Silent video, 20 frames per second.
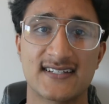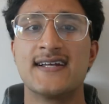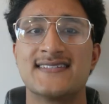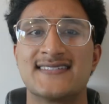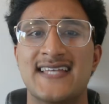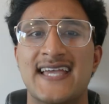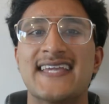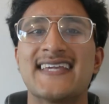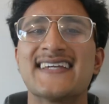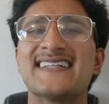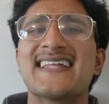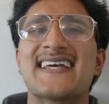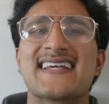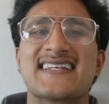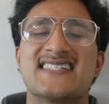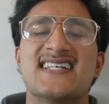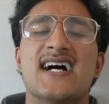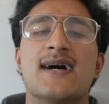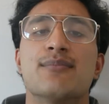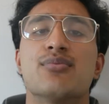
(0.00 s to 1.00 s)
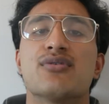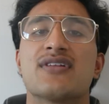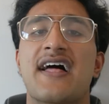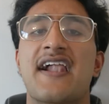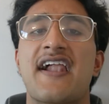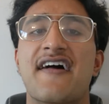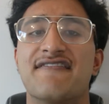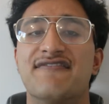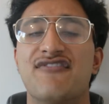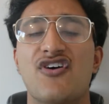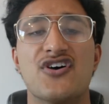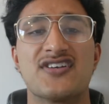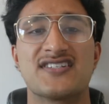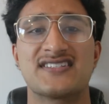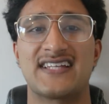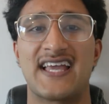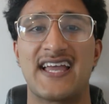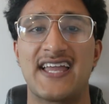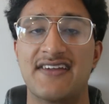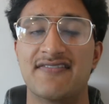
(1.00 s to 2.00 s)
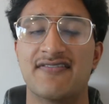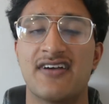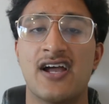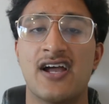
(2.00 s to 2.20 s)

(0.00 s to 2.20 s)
Taking the example that I first gave,